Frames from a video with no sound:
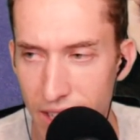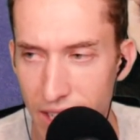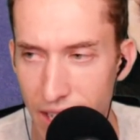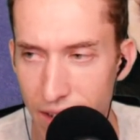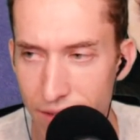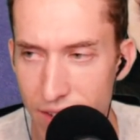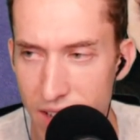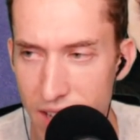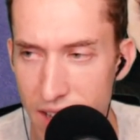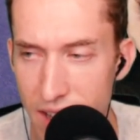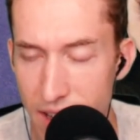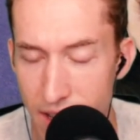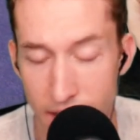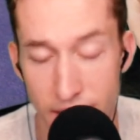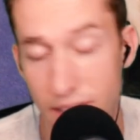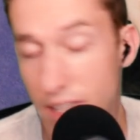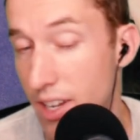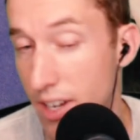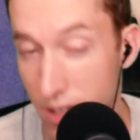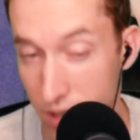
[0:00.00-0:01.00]
Olivia
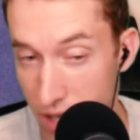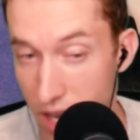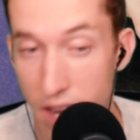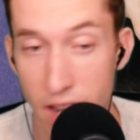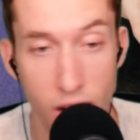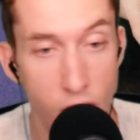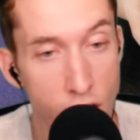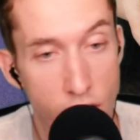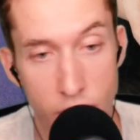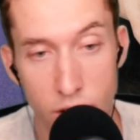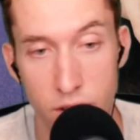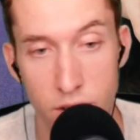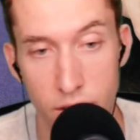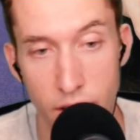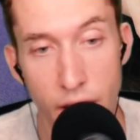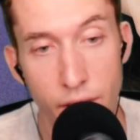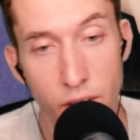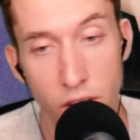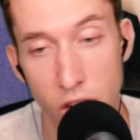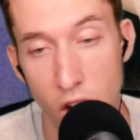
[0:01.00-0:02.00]
is an exciting
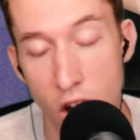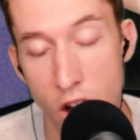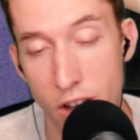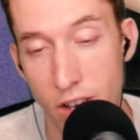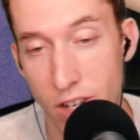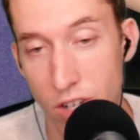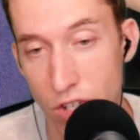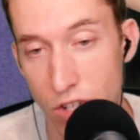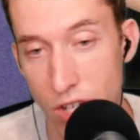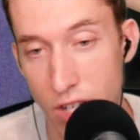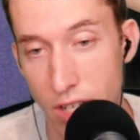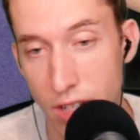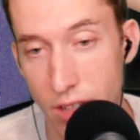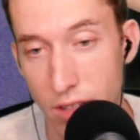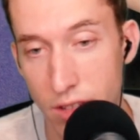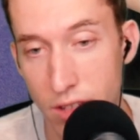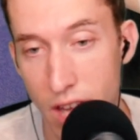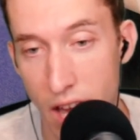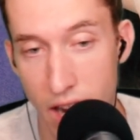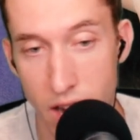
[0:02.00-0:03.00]
artist in that regard because she
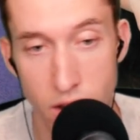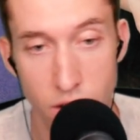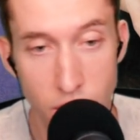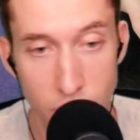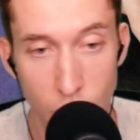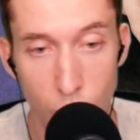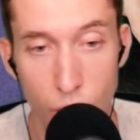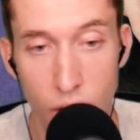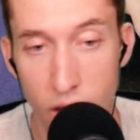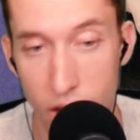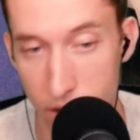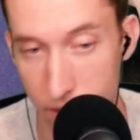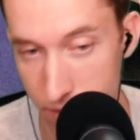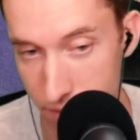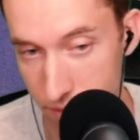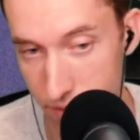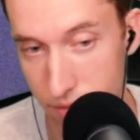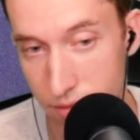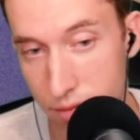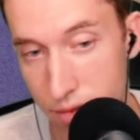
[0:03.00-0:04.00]
is kind of doing a
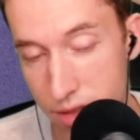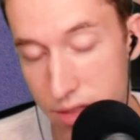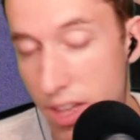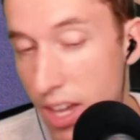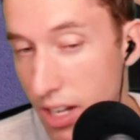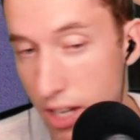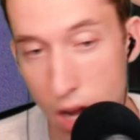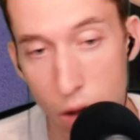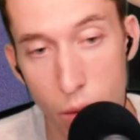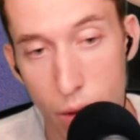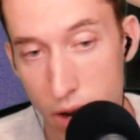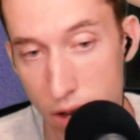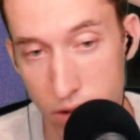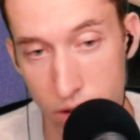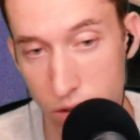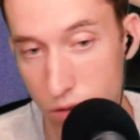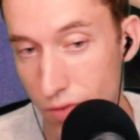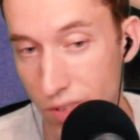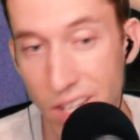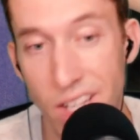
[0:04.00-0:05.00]
thing no one
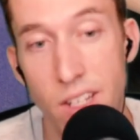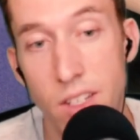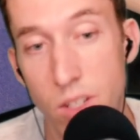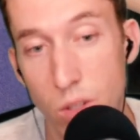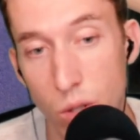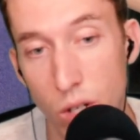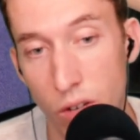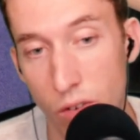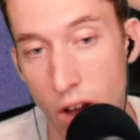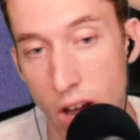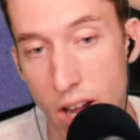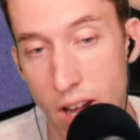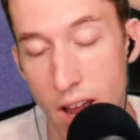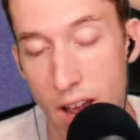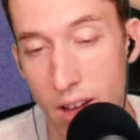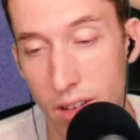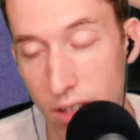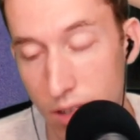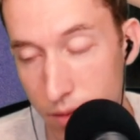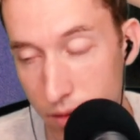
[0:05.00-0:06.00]
else is really doing right
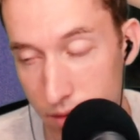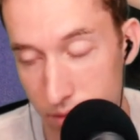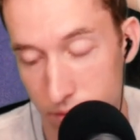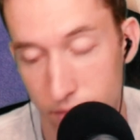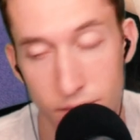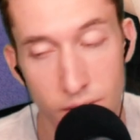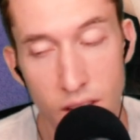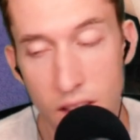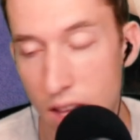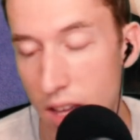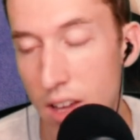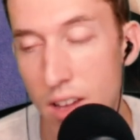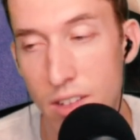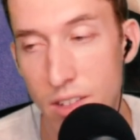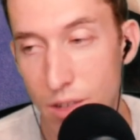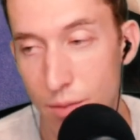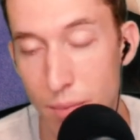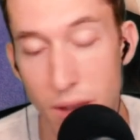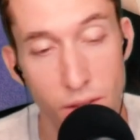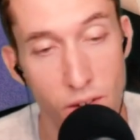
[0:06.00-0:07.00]
now
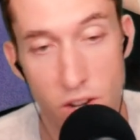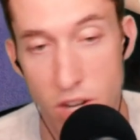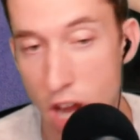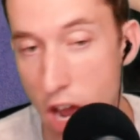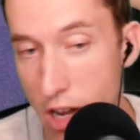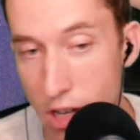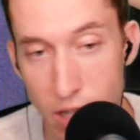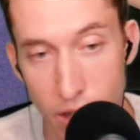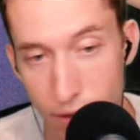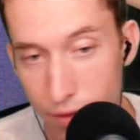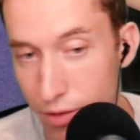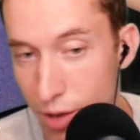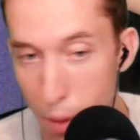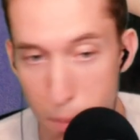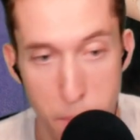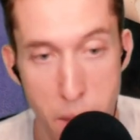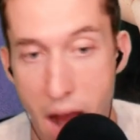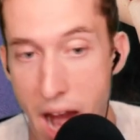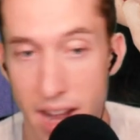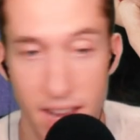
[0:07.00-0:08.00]
to be reductive
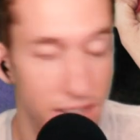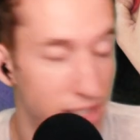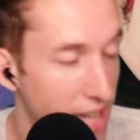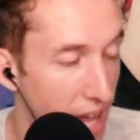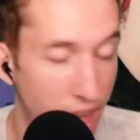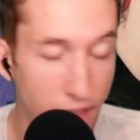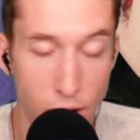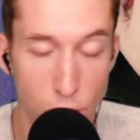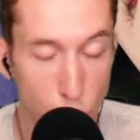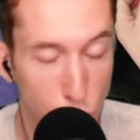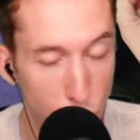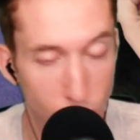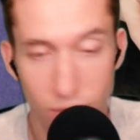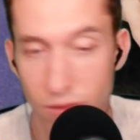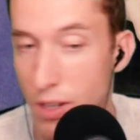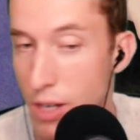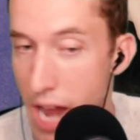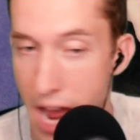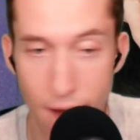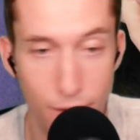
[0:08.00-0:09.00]
combining Taylor
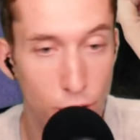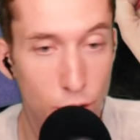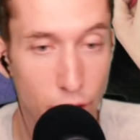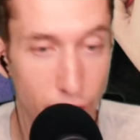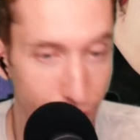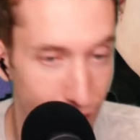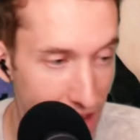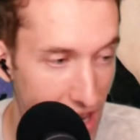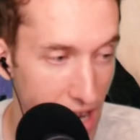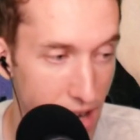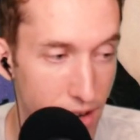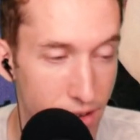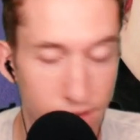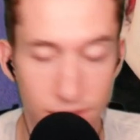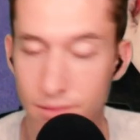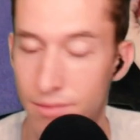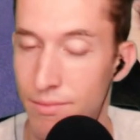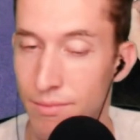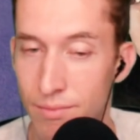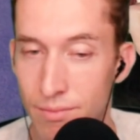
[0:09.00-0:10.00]
Swift and Avril Lavigne.
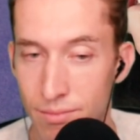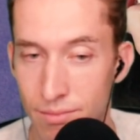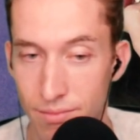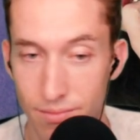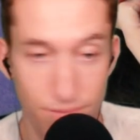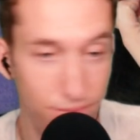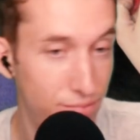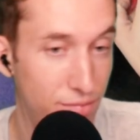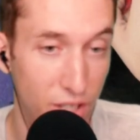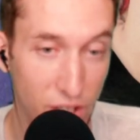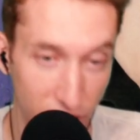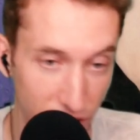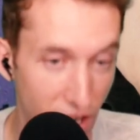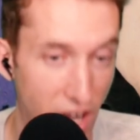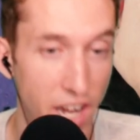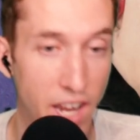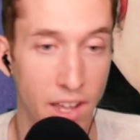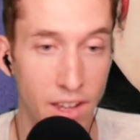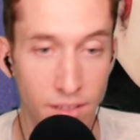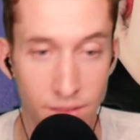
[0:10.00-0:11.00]
It's
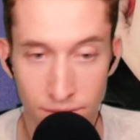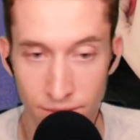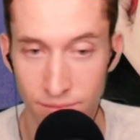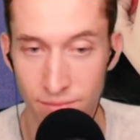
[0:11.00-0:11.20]
exciting